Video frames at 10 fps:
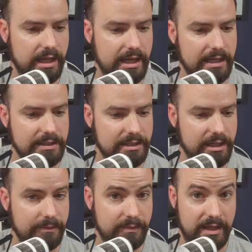And
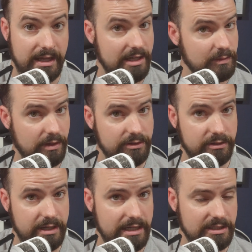as we all know,
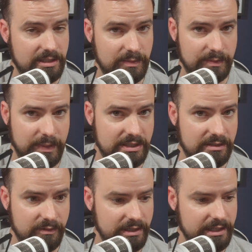gas is
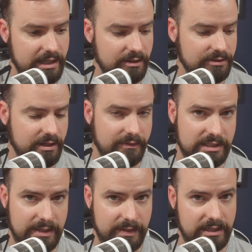expensive right now. So every
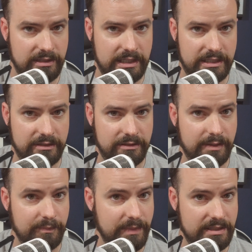time I go down there,
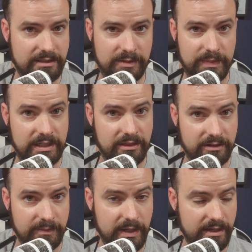I'm basically spending
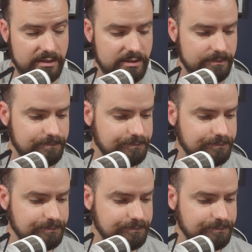$30.